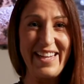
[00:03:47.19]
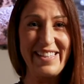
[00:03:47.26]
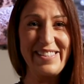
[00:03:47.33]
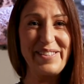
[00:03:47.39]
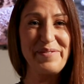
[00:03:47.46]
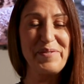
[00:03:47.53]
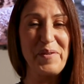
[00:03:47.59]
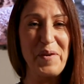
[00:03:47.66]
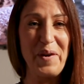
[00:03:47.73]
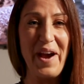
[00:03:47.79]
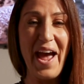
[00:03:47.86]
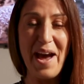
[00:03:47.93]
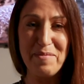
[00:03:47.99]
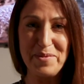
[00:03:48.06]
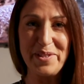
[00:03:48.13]
and it's
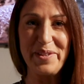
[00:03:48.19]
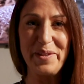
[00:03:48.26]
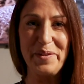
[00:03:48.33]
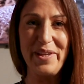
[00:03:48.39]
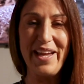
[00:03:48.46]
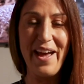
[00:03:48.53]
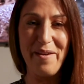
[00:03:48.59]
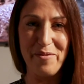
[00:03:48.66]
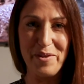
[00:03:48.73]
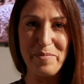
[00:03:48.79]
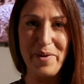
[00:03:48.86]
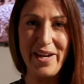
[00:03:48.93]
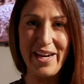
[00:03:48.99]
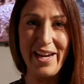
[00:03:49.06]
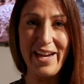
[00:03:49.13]
for absolutely
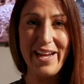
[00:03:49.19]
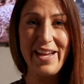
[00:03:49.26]
everybody.